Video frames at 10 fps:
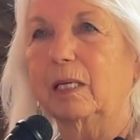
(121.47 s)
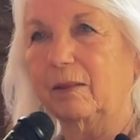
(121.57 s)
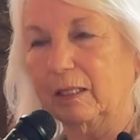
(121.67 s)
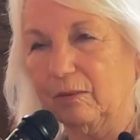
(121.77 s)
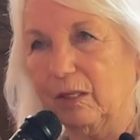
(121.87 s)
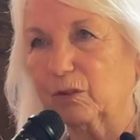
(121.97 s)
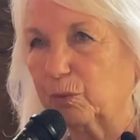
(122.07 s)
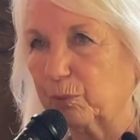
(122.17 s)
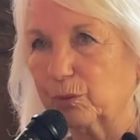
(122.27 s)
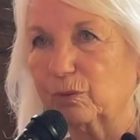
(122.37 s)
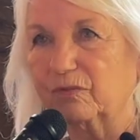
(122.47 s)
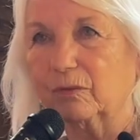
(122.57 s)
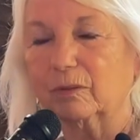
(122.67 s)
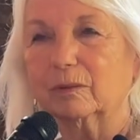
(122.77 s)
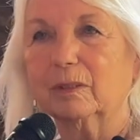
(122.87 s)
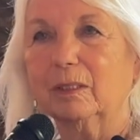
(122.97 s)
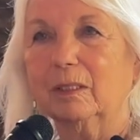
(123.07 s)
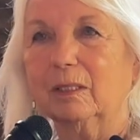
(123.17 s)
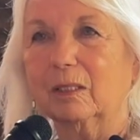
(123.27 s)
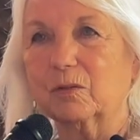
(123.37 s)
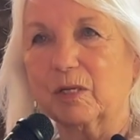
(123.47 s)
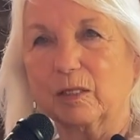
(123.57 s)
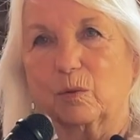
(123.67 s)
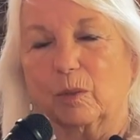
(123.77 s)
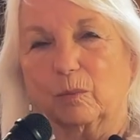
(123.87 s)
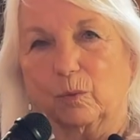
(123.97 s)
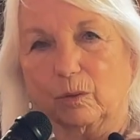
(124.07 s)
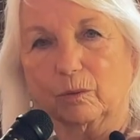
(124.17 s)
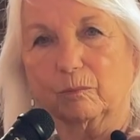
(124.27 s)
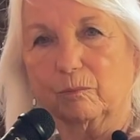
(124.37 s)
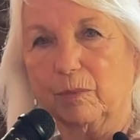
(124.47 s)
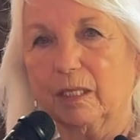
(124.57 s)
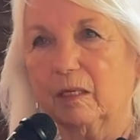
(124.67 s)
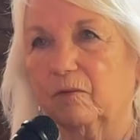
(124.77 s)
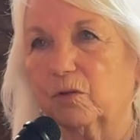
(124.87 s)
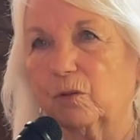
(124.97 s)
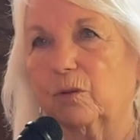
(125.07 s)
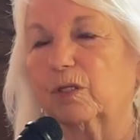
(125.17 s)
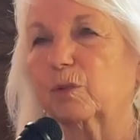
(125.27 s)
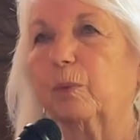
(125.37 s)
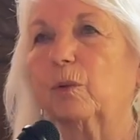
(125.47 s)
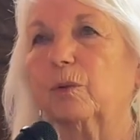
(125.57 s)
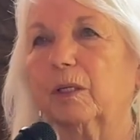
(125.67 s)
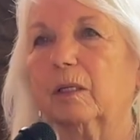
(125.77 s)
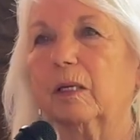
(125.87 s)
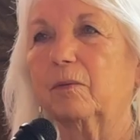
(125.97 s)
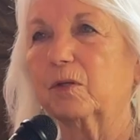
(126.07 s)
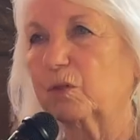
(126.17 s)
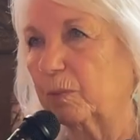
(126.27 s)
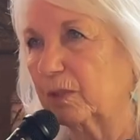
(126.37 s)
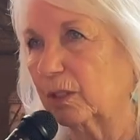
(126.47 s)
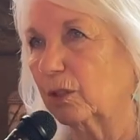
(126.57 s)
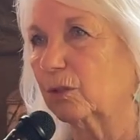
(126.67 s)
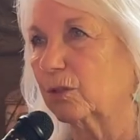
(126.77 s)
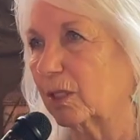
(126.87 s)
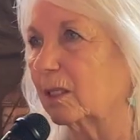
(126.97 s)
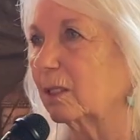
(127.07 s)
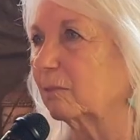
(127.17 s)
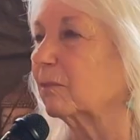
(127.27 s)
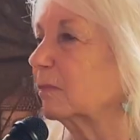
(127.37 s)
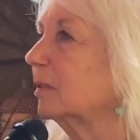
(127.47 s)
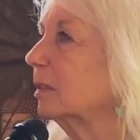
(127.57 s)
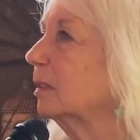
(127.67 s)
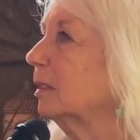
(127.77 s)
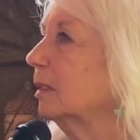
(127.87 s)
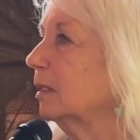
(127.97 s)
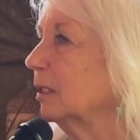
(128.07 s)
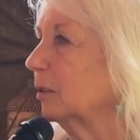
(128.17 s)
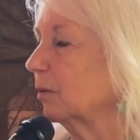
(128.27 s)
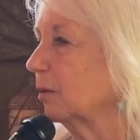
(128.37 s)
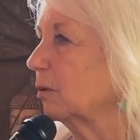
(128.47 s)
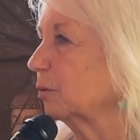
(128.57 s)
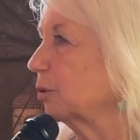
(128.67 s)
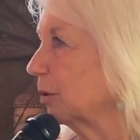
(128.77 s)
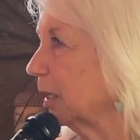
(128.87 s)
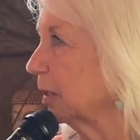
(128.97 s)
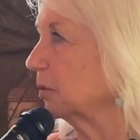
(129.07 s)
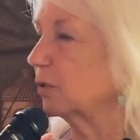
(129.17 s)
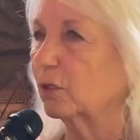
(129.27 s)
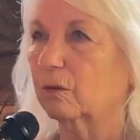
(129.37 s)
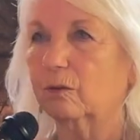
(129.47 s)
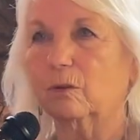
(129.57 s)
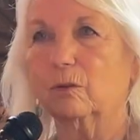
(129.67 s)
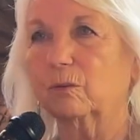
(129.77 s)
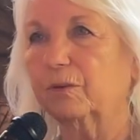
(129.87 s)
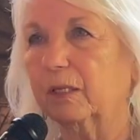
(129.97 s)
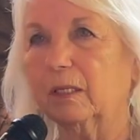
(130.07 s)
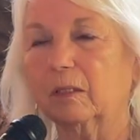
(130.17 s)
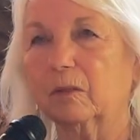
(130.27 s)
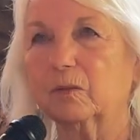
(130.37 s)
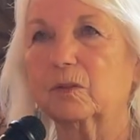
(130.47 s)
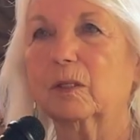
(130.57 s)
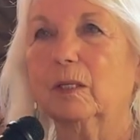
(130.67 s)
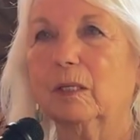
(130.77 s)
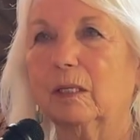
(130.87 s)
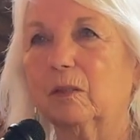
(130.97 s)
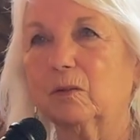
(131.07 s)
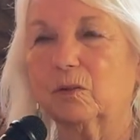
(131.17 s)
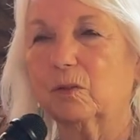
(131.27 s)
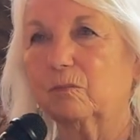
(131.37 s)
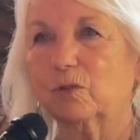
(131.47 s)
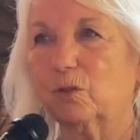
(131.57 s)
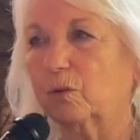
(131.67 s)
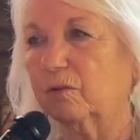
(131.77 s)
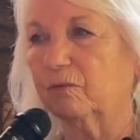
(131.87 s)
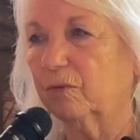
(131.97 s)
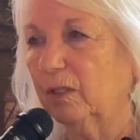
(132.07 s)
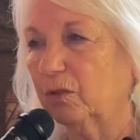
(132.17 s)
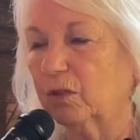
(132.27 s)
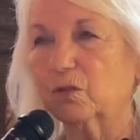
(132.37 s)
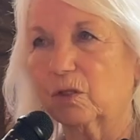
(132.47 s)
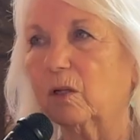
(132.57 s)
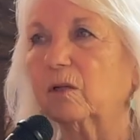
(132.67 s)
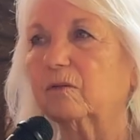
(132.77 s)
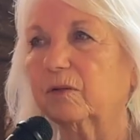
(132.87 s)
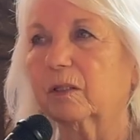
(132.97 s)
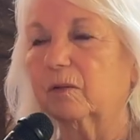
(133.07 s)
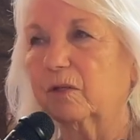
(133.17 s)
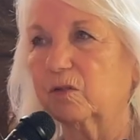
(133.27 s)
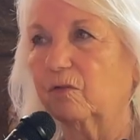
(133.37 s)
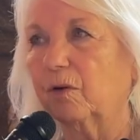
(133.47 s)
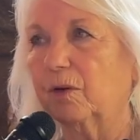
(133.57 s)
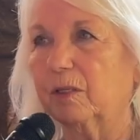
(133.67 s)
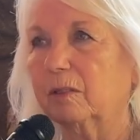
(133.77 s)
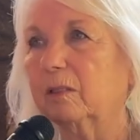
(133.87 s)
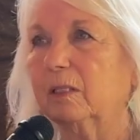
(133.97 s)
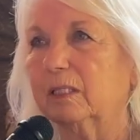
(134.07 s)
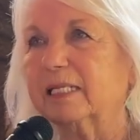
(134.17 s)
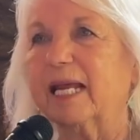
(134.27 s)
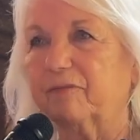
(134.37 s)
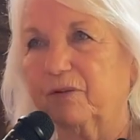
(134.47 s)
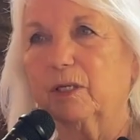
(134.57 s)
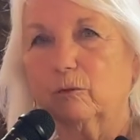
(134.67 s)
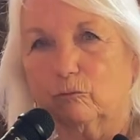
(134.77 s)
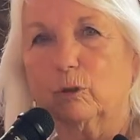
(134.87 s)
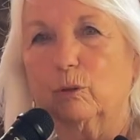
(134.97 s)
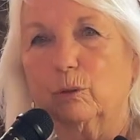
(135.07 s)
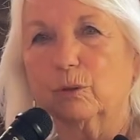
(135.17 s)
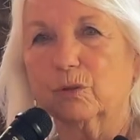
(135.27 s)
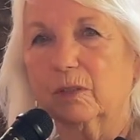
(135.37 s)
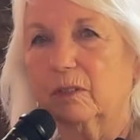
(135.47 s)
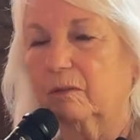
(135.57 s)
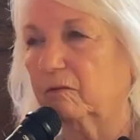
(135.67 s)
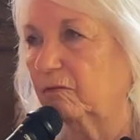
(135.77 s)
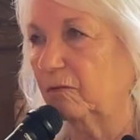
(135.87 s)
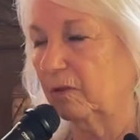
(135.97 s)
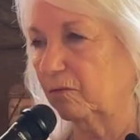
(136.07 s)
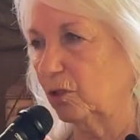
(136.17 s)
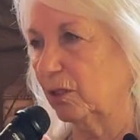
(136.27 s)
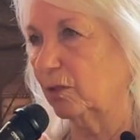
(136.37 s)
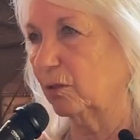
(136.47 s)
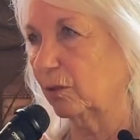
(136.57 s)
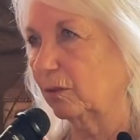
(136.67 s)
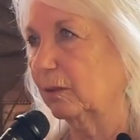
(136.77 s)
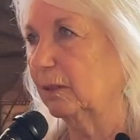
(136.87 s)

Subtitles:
I think that's beautiful, because that's what many of us are exploring at this particular time. The whole trance, the whole thing is sort of dissolving these very definite roles of gender.